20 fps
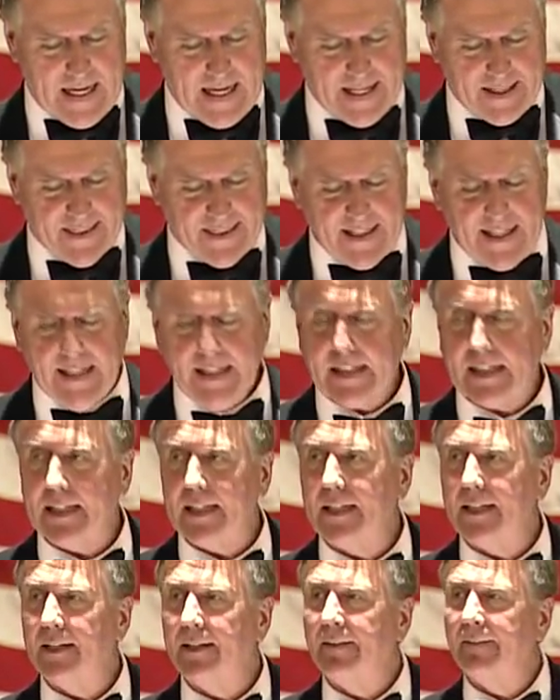I
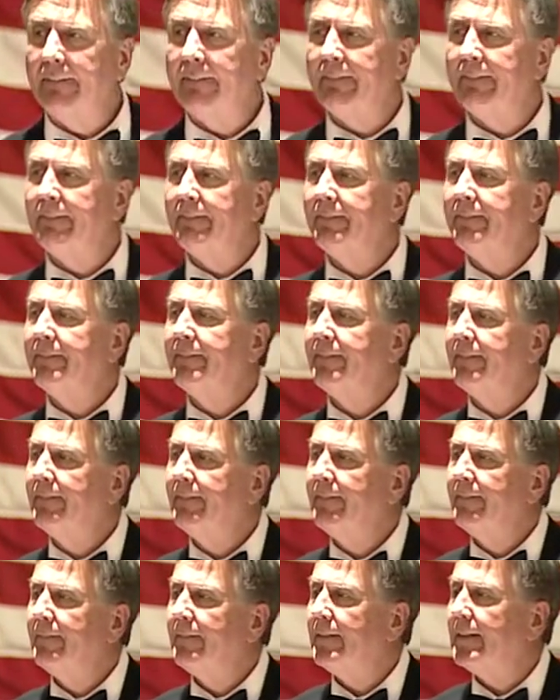think
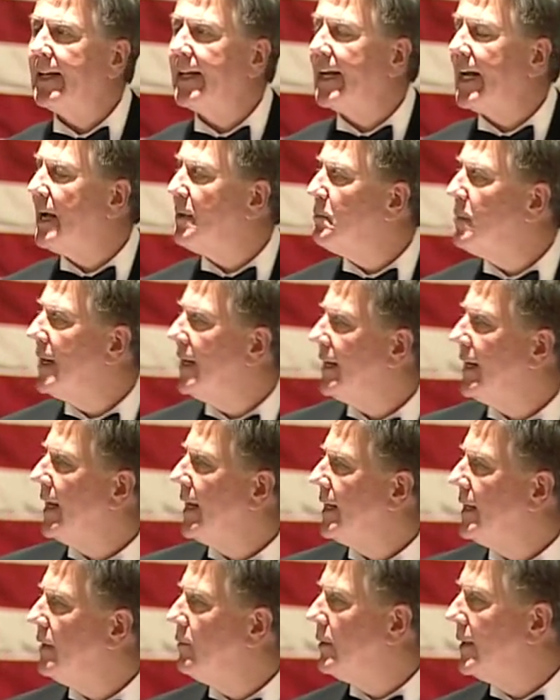that I met
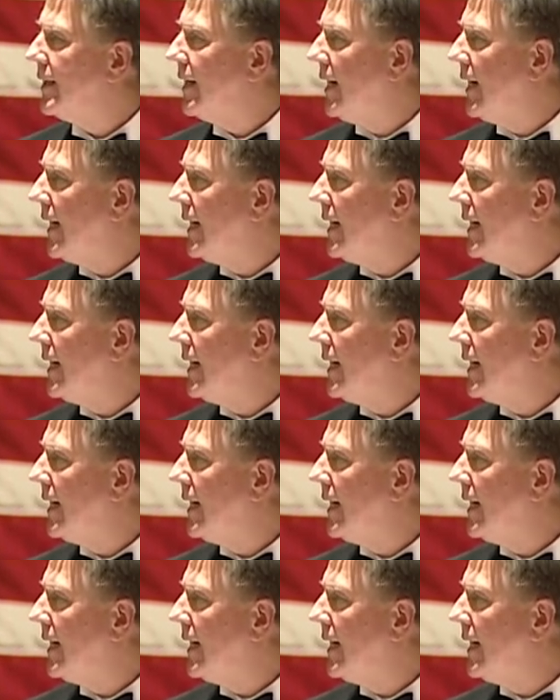Andy when